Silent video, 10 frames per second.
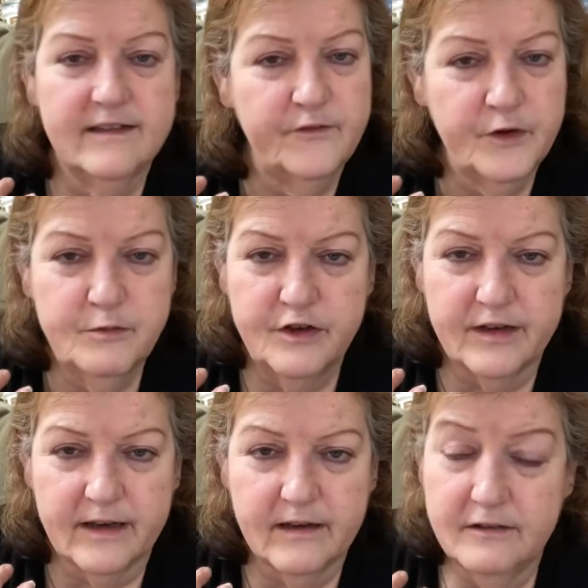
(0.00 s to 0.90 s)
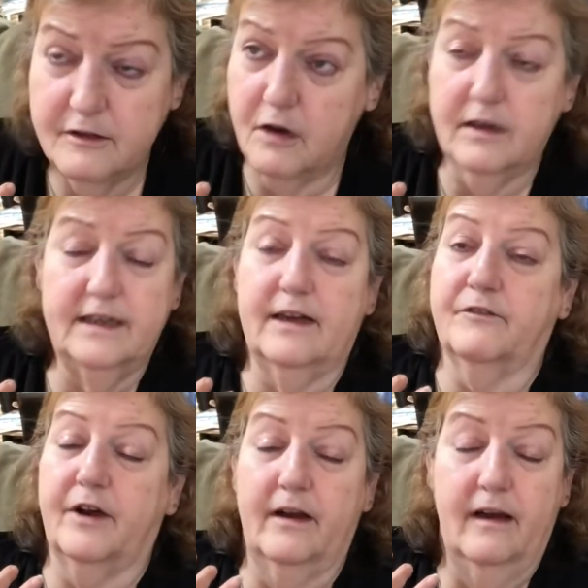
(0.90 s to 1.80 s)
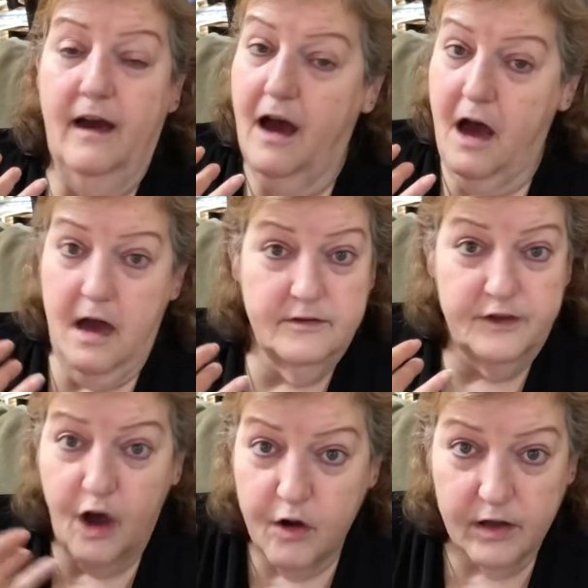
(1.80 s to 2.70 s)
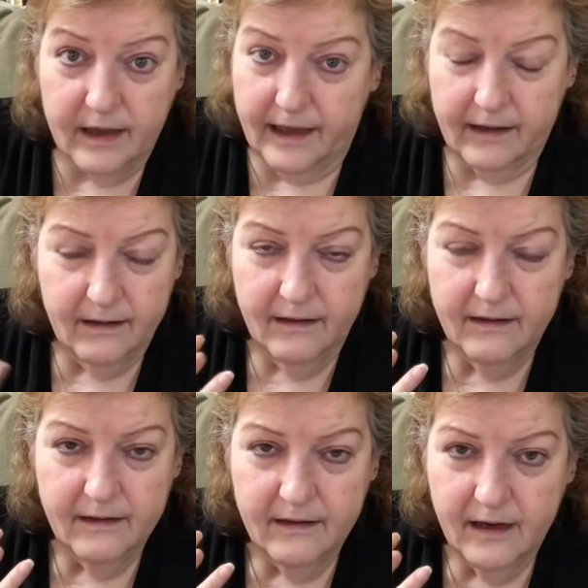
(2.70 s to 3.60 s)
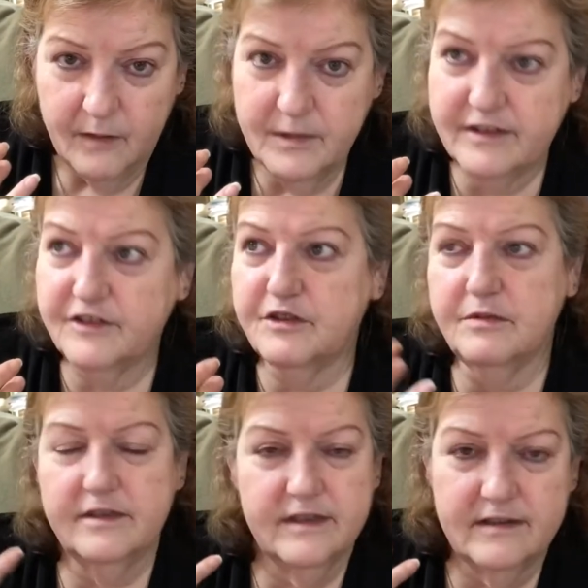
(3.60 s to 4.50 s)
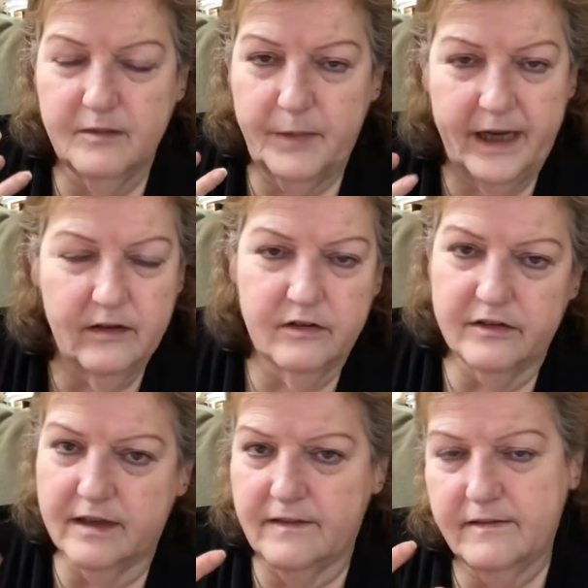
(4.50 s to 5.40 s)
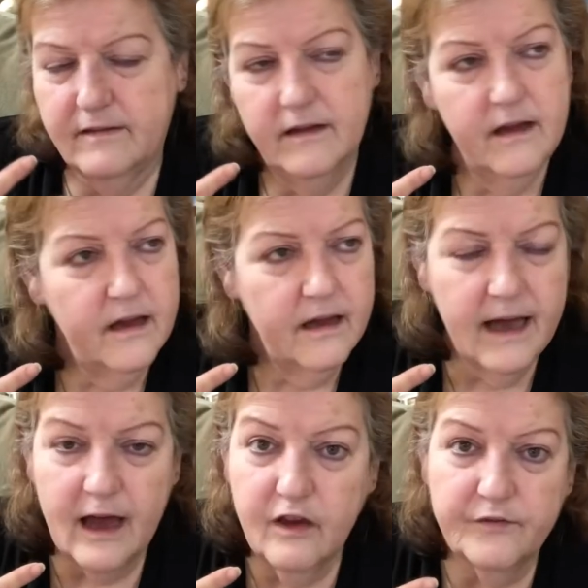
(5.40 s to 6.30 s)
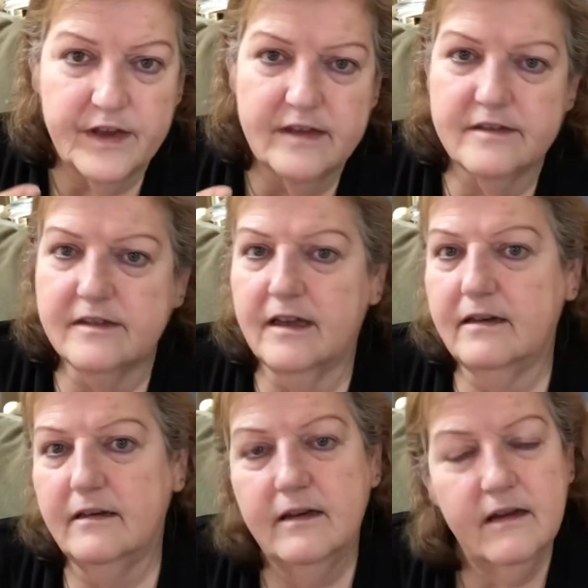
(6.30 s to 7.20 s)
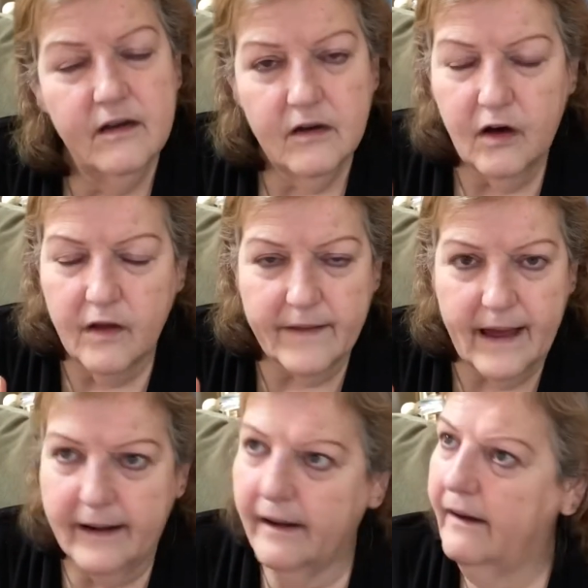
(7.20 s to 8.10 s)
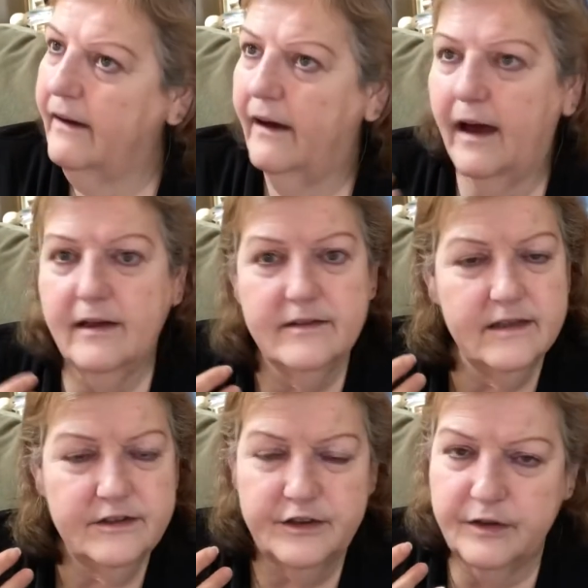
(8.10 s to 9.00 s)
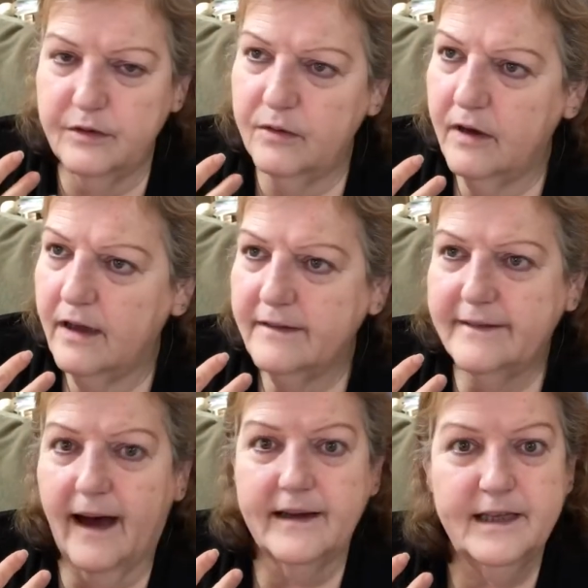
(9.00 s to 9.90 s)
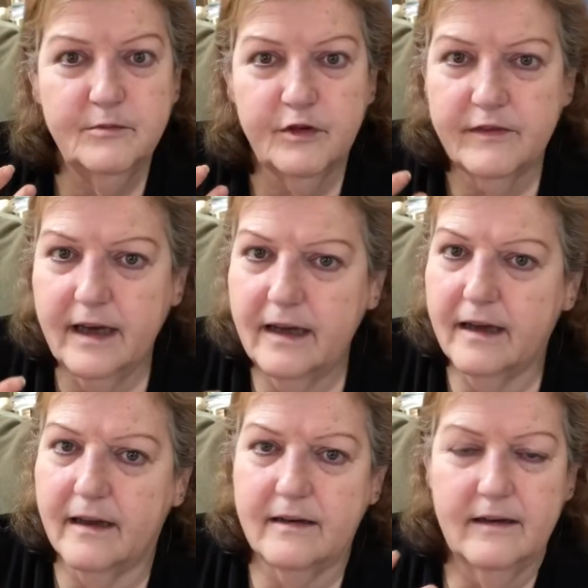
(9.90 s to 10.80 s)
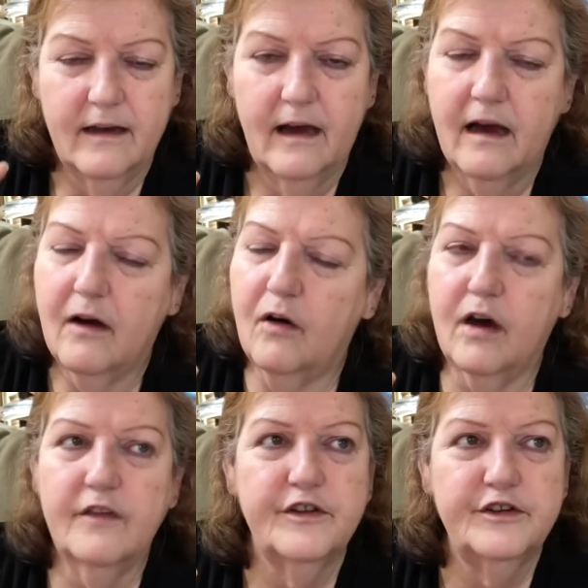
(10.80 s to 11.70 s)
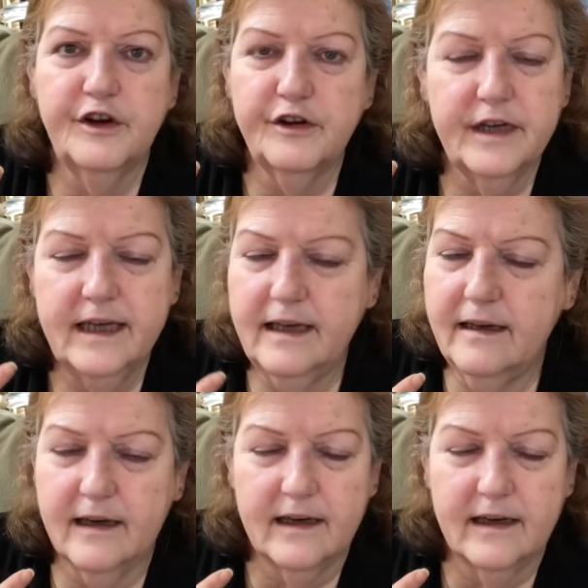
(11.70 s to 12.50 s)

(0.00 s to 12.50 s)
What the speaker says: to different music. Totally different. Totally. My sister was into the Beatles and Elvis and all that. I was into Donnie and Marie and all the nerdy